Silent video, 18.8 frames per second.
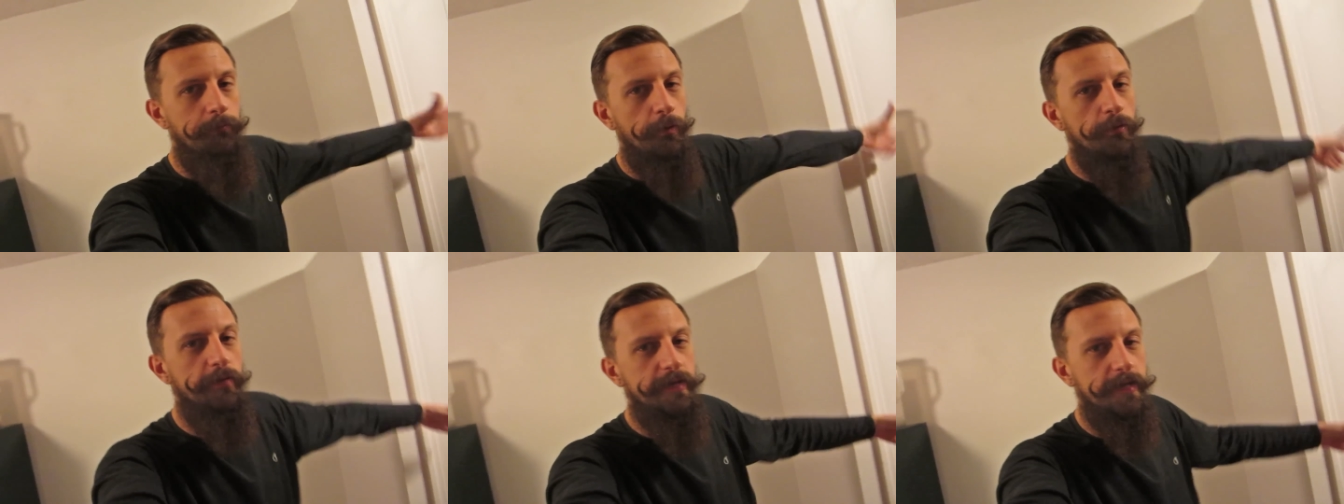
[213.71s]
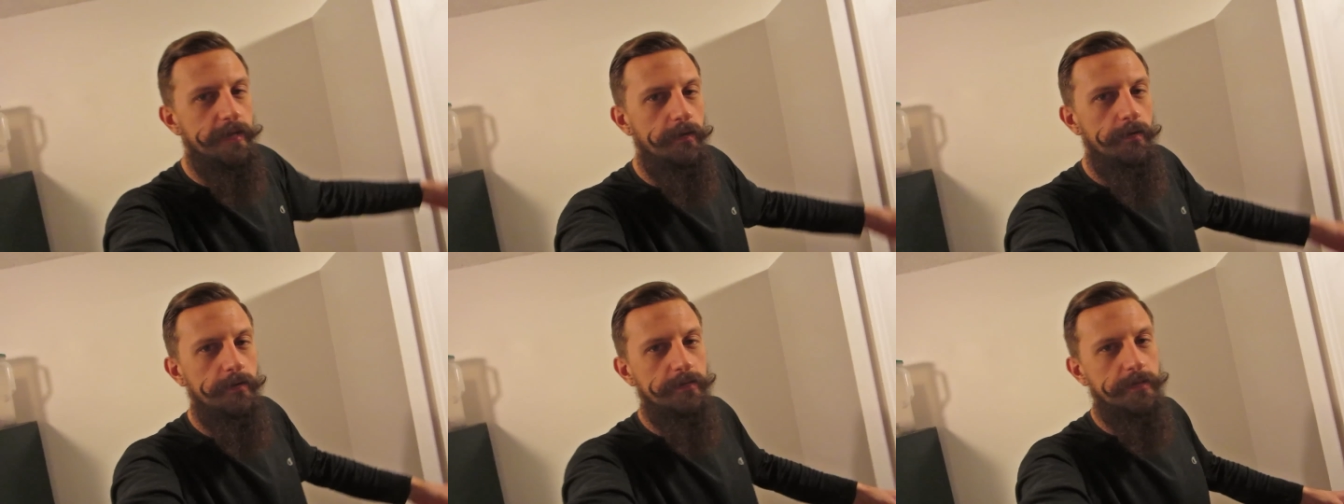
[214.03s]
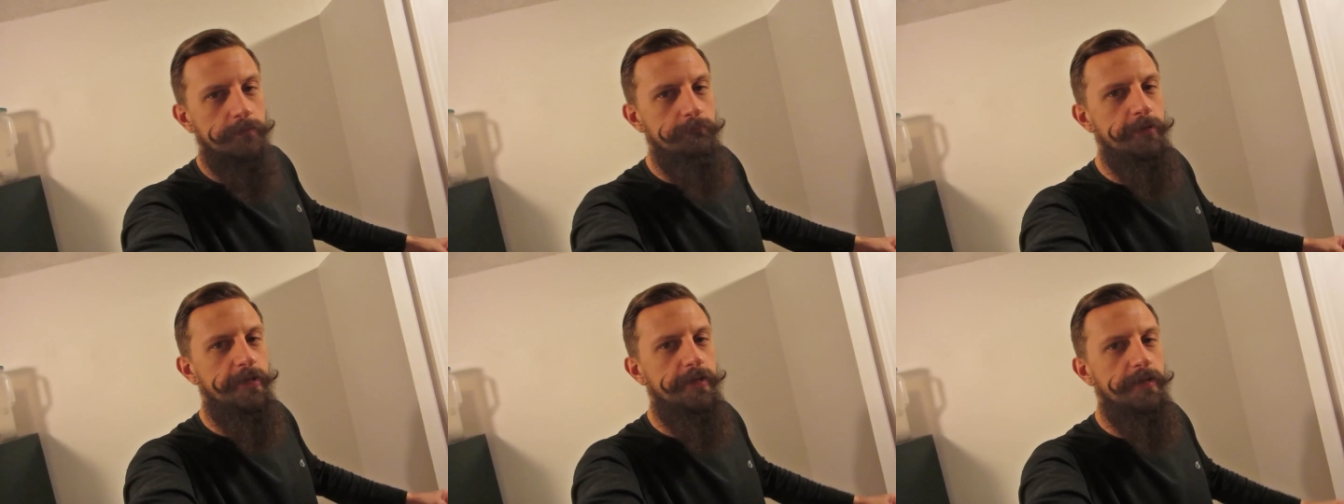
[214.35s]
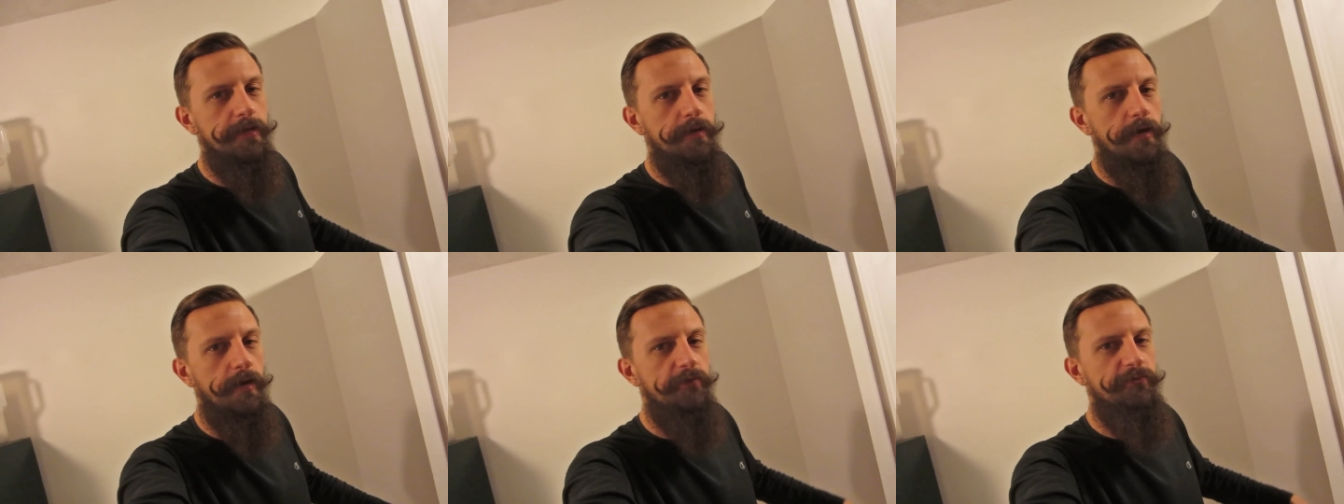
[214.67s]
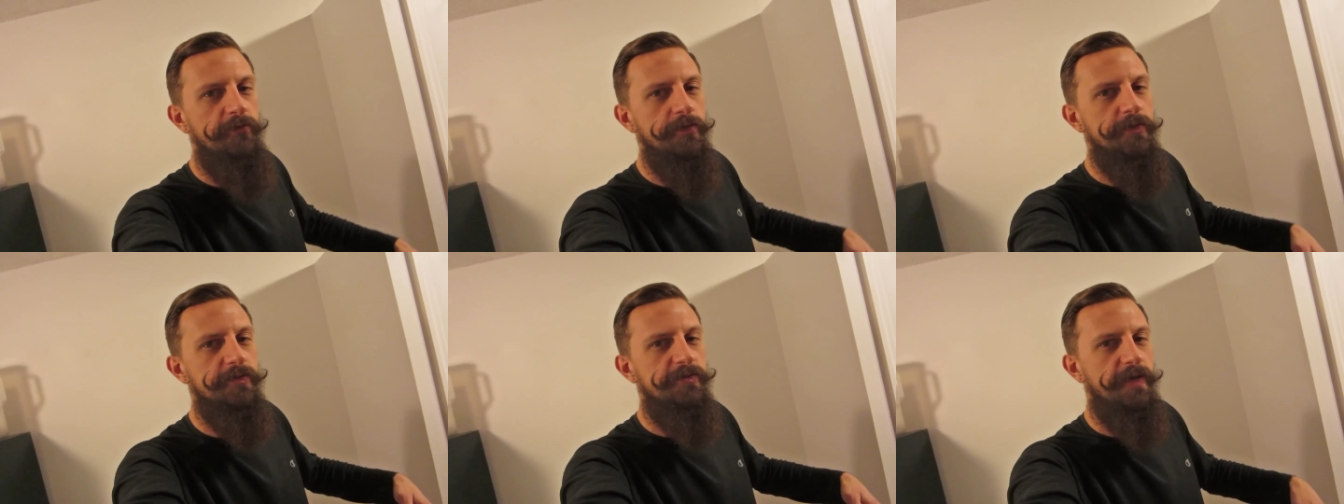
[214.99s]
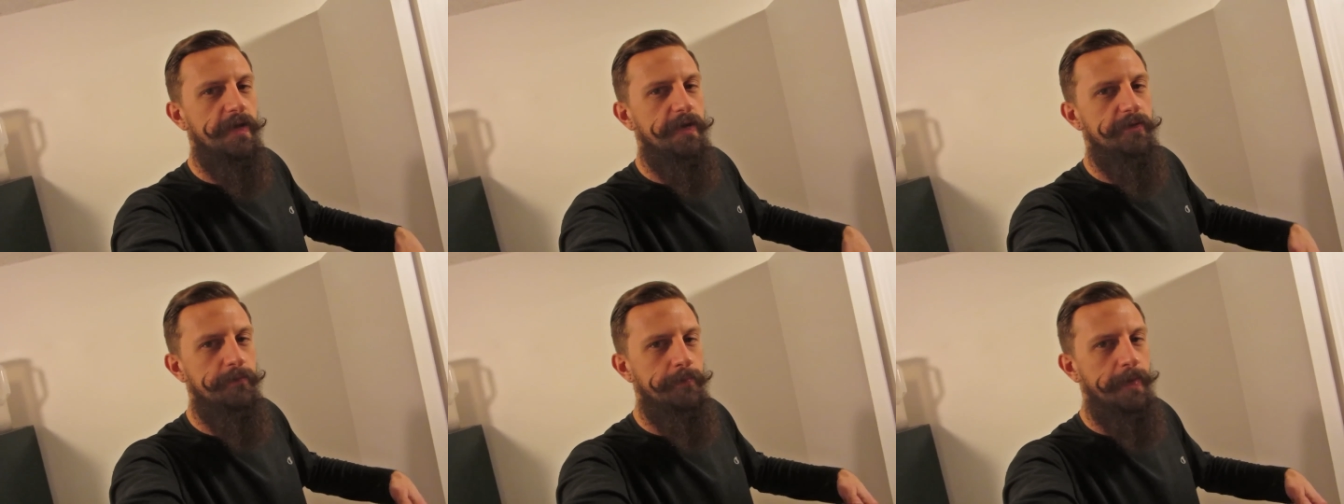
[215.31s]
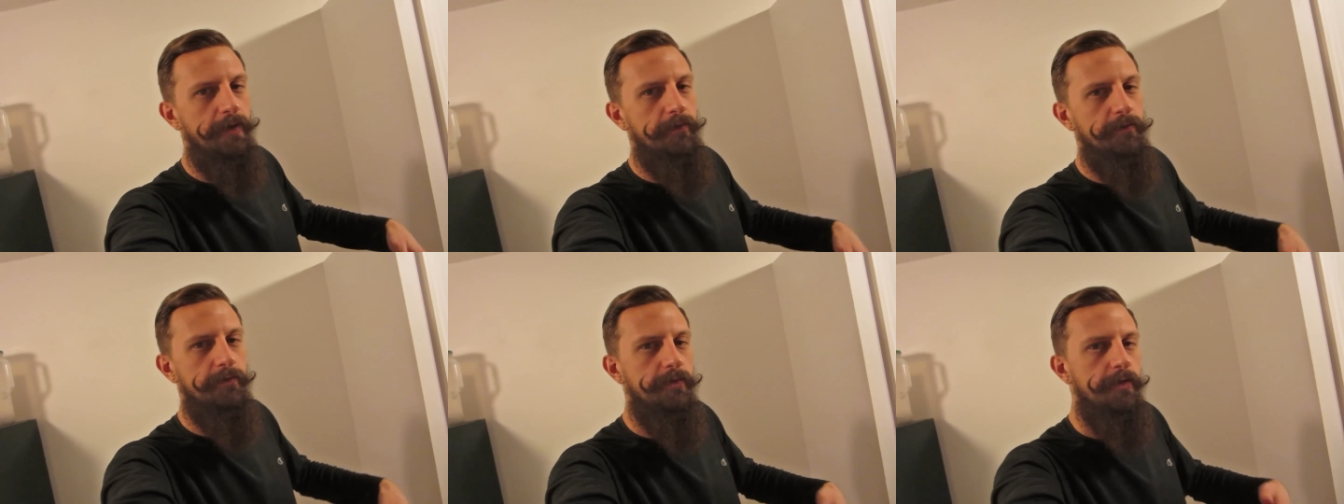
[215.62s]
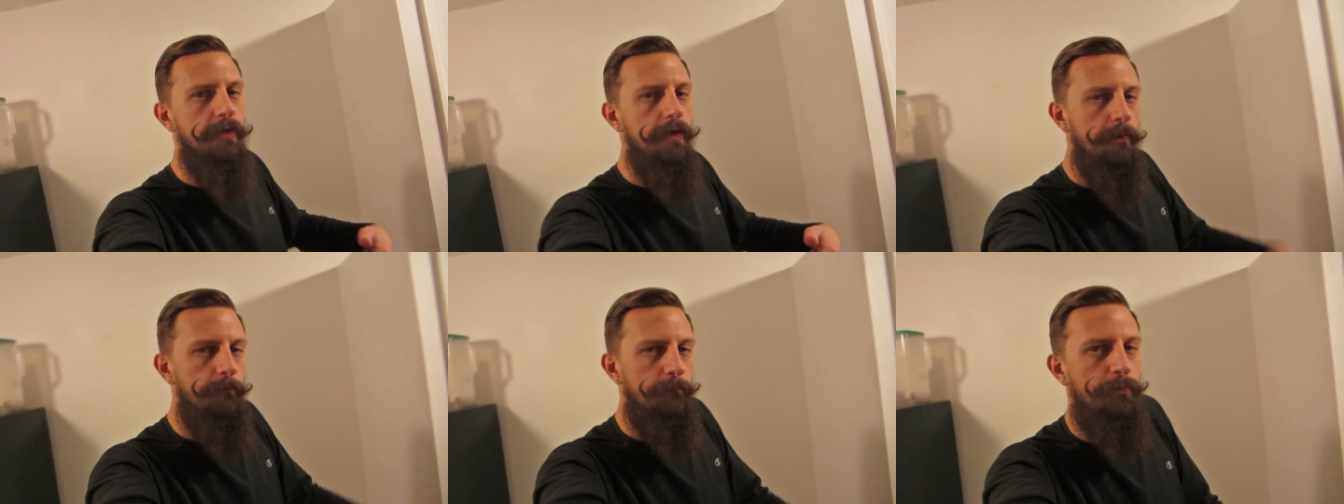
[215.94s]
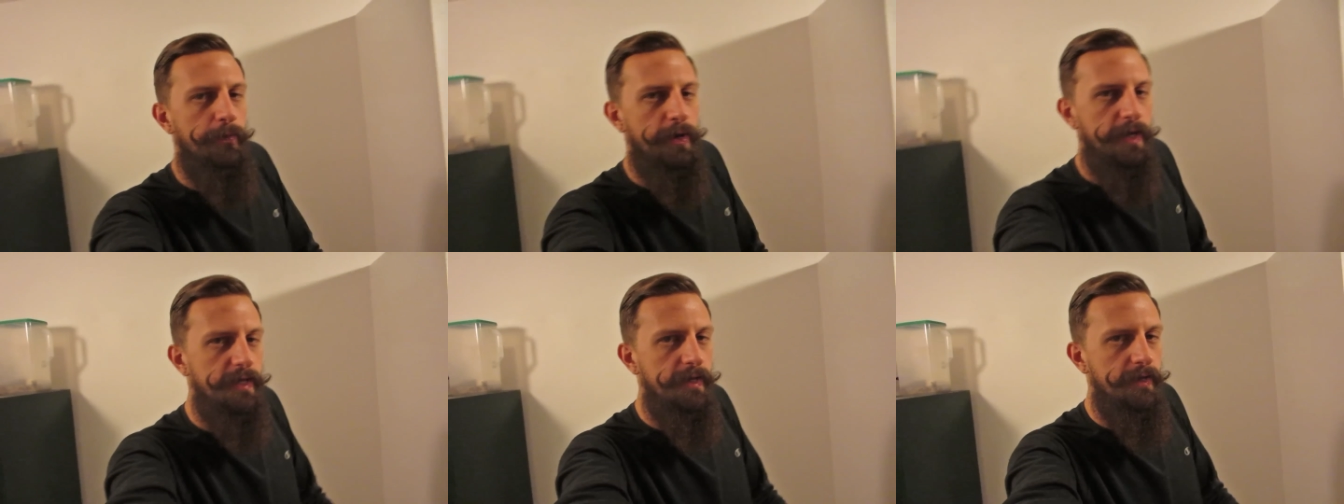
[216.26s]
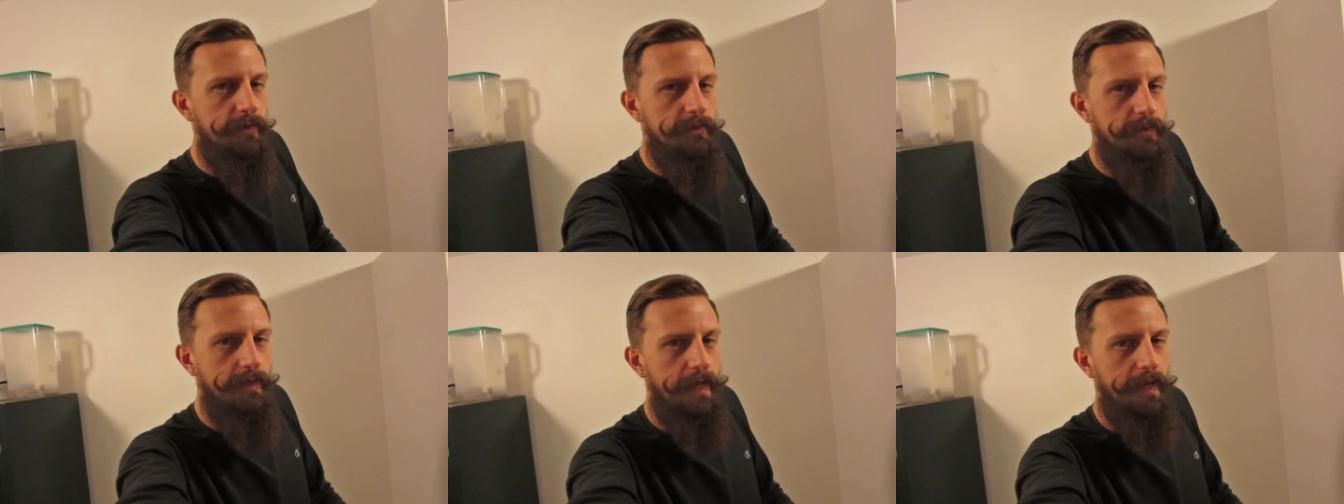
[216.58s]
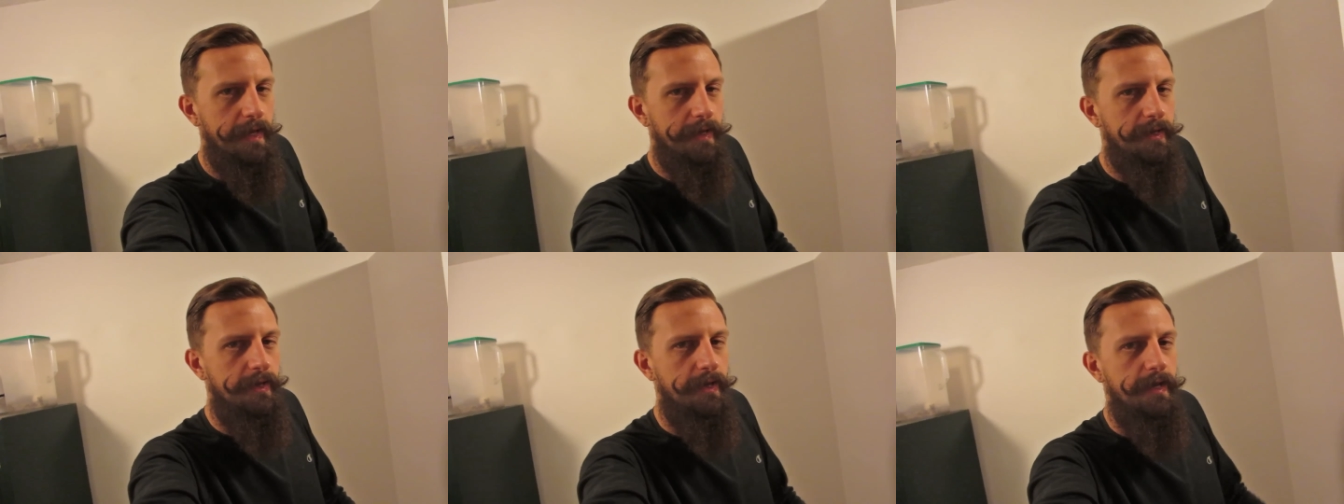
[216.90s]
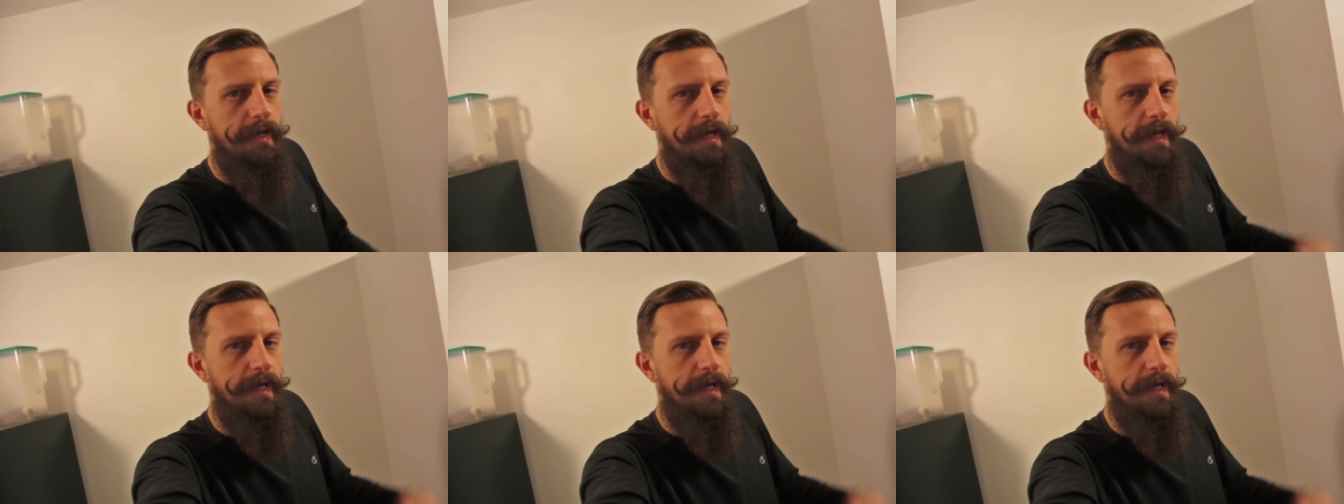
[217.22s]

pulling it all completely off on the side of the mountain, breaking a leg,